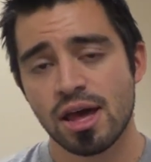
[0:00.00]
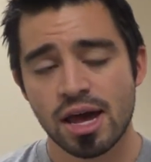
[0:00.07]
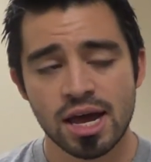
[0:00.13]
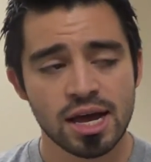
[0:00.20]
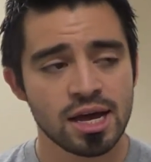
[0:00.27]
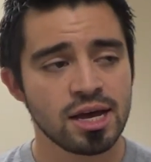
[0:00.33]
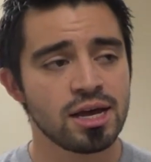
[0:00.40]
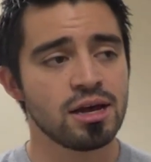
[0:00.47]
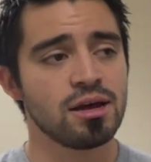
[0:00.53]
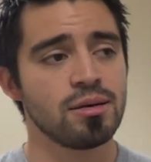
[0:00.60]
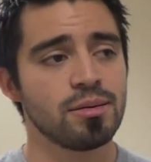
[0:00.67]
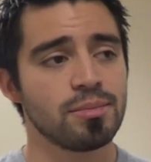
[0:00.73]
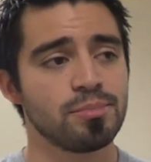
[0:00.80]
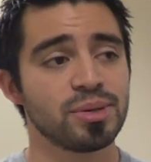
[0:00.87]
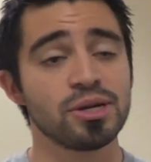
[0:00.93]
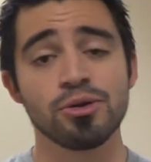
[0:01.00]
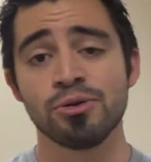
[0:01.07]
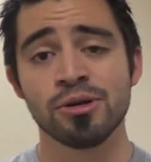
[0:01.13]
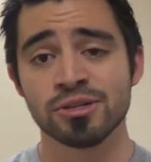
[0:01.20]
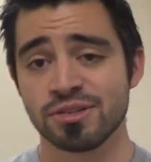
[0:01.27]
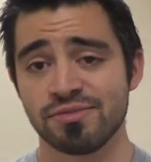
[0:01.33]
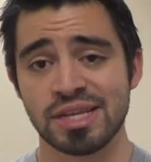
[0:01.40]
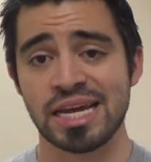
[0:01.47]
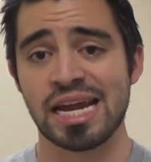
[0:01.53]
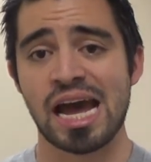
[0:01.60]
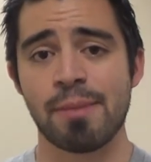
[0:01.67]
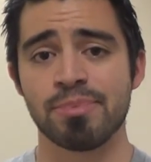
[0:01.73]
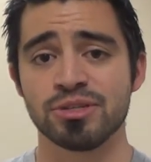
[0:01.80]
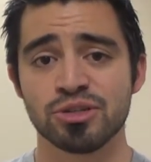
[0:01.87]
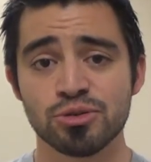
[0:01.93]
But who knows if that
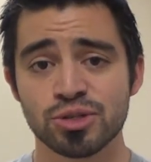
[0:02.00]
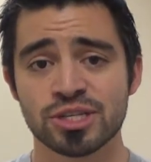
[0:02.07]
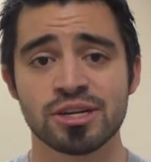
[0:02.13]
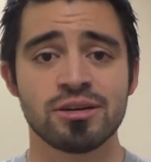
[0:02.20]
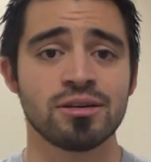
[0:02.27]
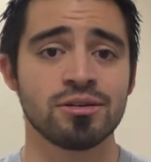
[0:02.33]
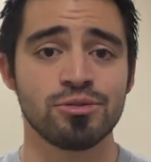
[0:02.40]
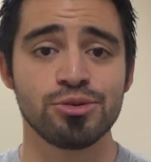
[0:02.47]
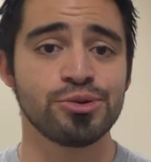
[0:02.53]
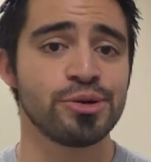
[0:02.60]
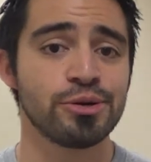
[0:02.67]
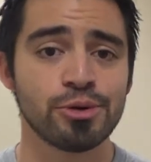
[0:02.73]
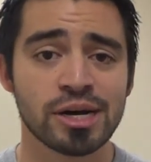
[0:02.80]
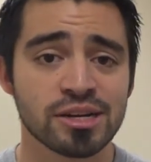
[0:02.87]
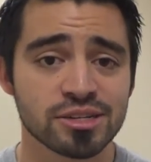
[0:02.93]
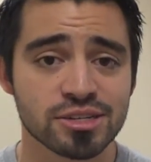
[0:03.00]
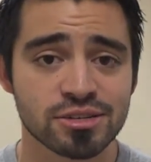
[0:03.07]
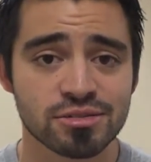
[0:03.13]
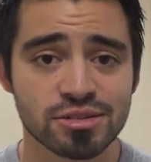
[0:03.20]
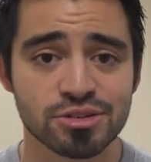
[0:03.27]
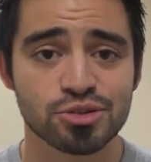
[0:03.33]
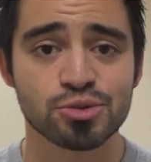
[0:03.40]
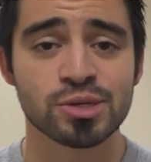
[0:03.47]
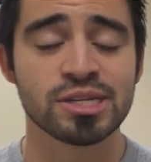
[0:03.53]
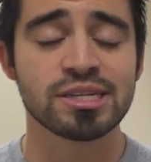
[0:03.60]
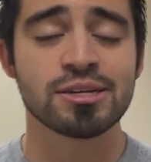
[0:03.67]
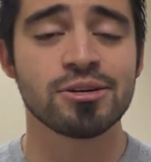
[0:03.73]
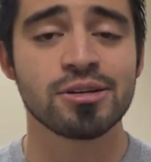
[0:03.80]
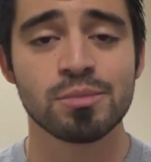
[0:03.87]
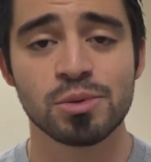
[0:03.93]
happens? Who else is really
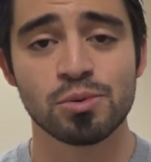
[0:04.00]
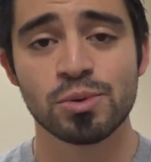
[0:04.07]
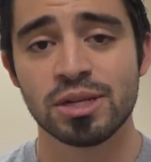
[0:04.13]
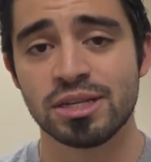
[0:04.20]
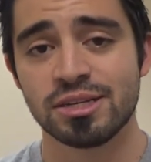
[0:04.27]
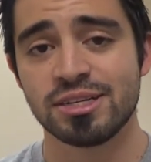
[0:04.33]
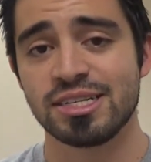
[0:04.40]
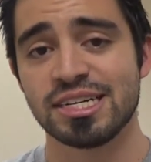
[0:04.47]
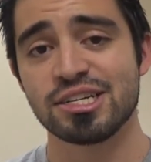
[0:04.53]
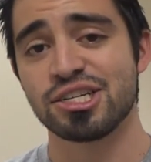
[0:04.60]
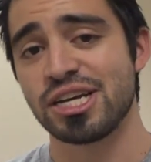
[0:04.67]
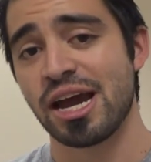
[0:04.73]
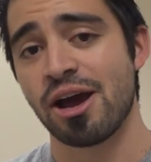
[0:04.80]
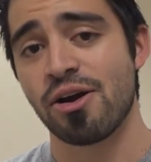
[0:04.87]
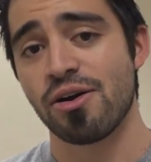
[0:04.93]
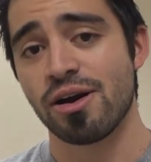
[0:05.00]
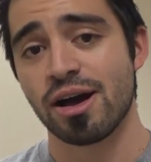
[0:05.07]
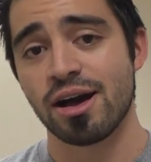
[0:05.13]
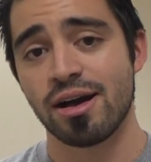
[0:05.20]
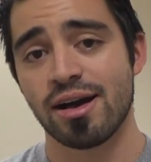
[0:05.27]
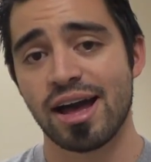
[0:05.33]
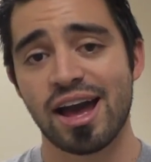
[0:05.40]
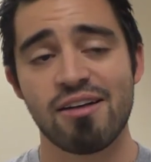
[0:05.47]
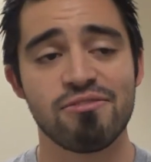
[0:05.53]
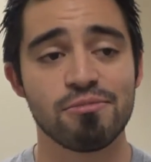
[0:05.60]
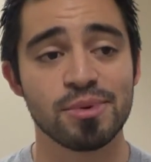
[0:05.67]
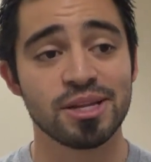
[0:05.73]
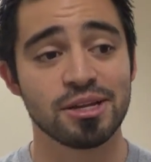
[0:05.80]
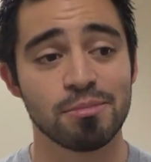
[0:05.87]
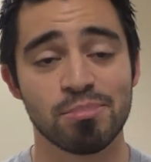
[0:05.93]
going to be willing to dish out
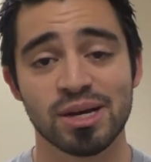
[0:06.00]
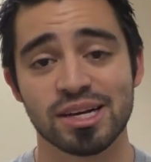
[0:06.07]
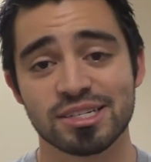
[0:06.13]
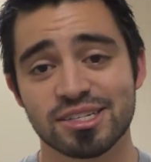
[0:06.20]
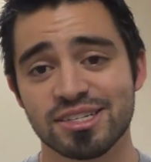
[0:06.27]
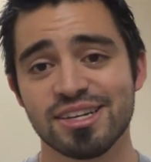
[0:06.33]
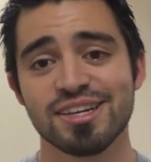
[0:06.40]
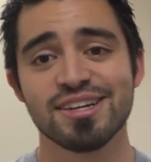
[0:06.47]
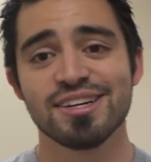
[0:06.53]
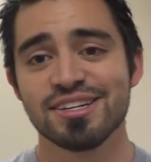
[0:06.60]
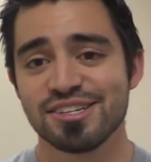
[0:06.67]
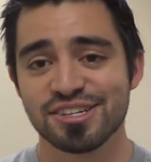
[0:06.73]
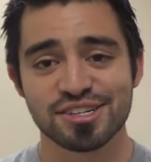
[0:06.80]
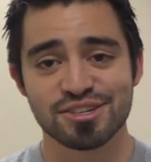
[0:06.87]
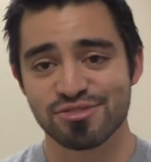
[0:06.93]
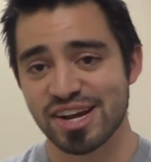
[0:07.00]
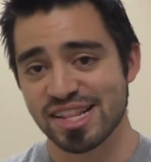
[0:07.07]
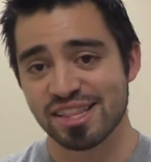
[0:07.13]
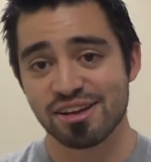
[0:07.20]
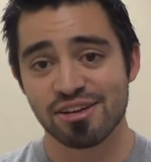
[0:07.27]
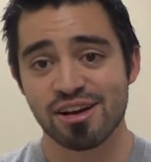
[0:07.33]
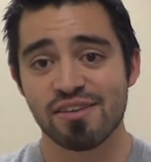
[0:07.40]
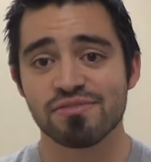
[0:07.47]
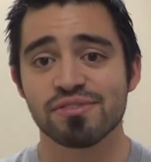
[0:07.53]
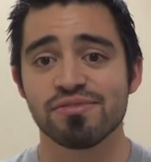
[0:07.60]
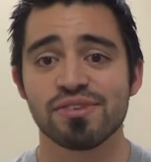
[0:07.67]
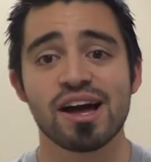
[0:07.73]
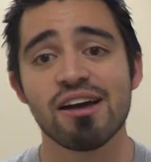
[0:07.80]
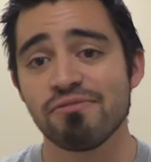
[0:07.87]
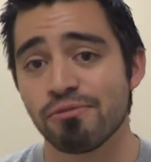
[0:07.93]
$500,000 just right there off the
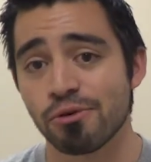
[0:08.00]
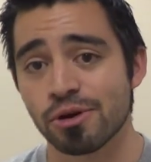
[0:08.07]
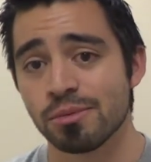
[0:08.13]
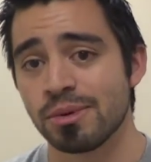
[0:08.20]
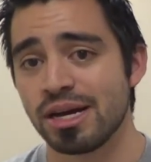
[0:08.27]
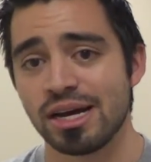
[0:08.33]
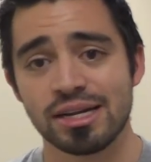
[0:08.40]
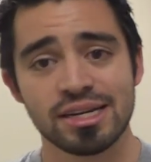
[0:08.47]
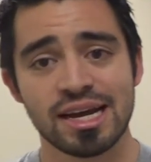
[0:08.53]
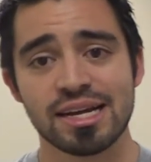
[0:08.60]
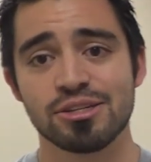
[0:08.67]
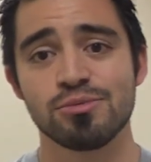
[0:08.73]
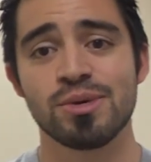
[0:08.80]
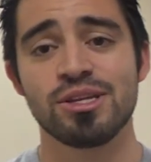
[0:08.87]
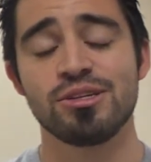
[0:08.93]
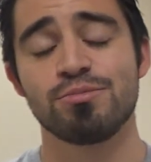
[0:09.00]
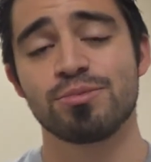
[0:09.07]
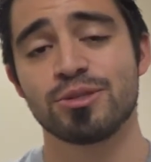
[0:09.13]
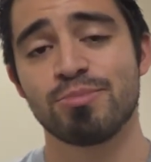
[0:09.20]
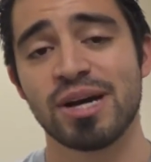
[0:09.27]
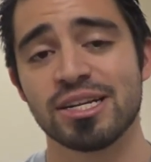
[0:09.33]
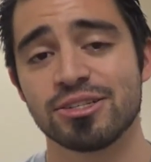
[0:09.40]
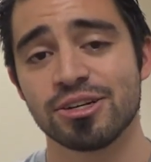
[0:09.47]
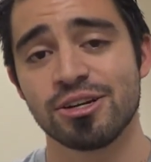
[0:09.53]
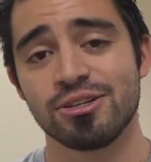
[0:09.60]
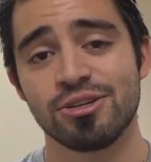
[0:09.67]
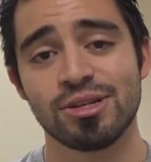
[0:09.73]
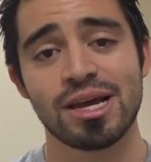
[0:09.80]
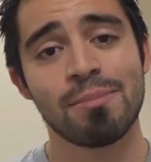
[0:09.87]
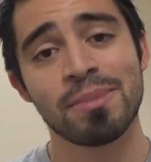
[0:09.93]
fly for him? Not too many spots are going to
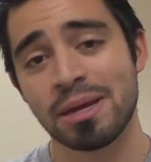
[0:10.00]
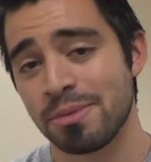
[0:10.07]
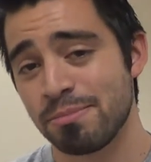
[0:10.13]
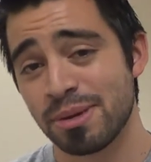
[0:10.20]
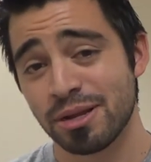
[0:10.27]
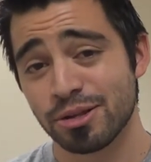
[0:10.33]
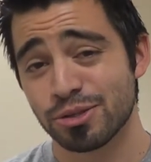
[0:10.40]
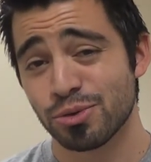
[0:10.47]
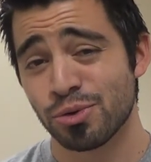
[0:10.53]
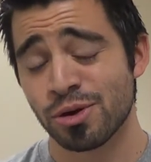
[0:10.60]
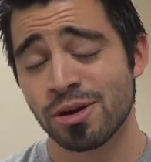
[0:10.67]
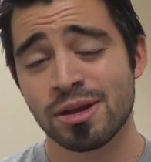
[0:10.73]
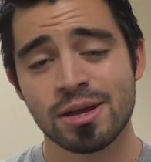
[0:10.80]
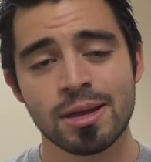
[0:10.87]
do that. Maybe Bellator.